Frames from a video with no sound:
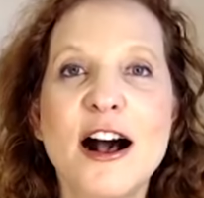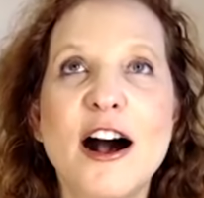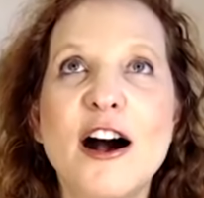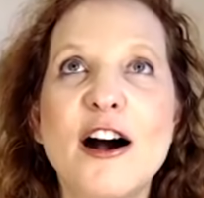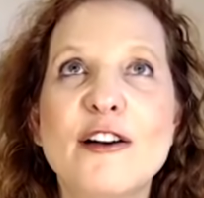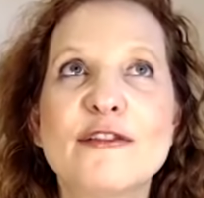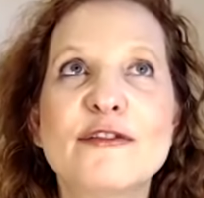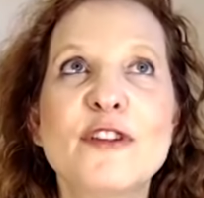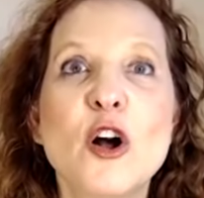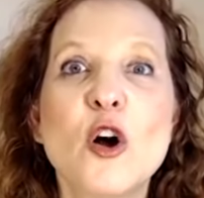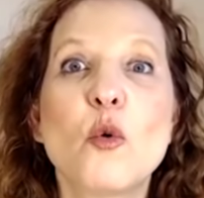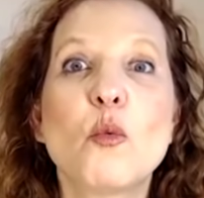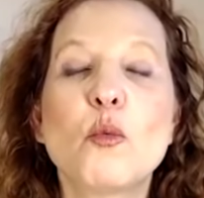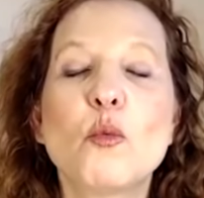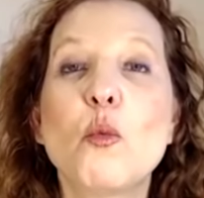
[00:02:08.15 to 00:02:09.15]
of
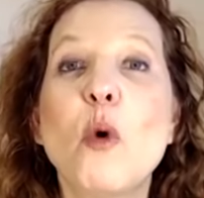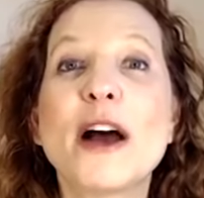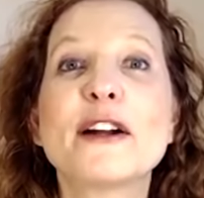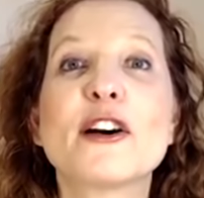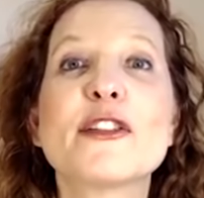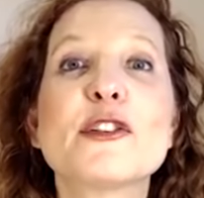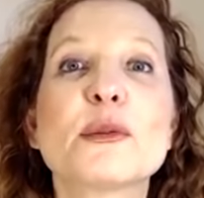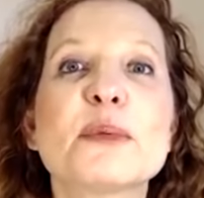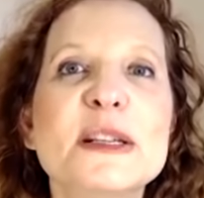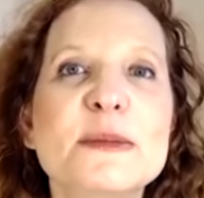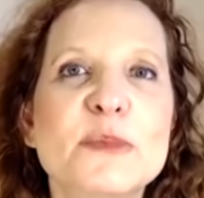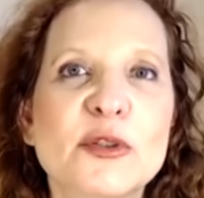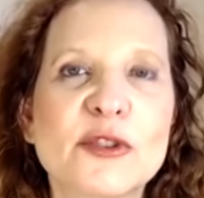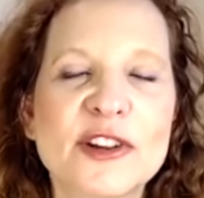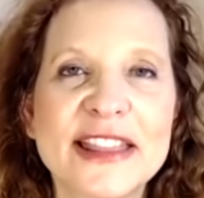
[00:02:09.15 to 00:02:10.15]
what other
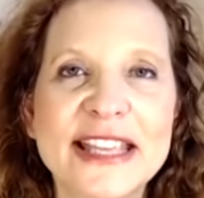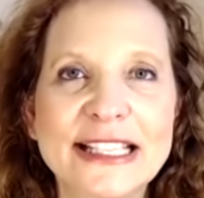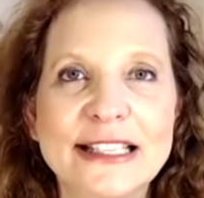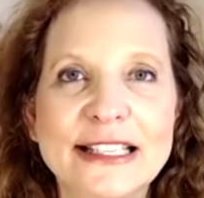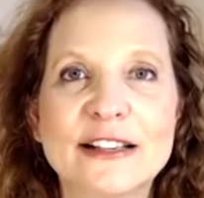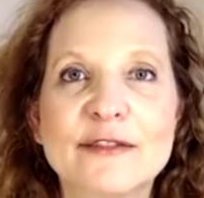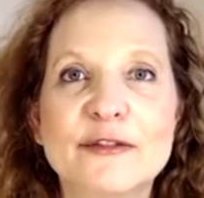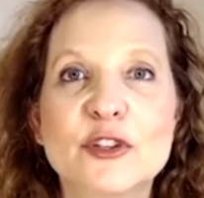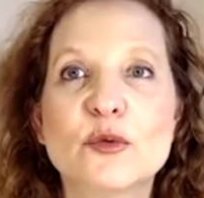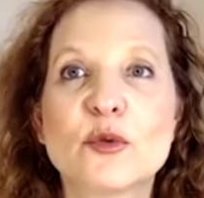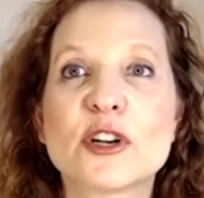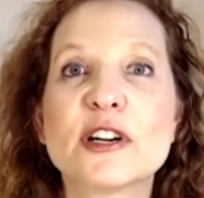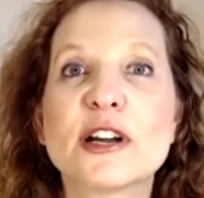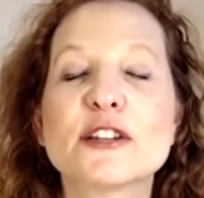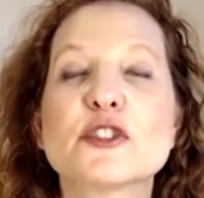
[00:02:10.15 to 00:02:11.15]
people are thinking of you,
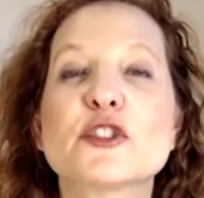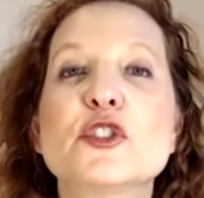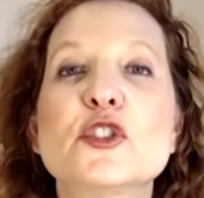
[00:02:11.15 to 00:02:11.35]
or not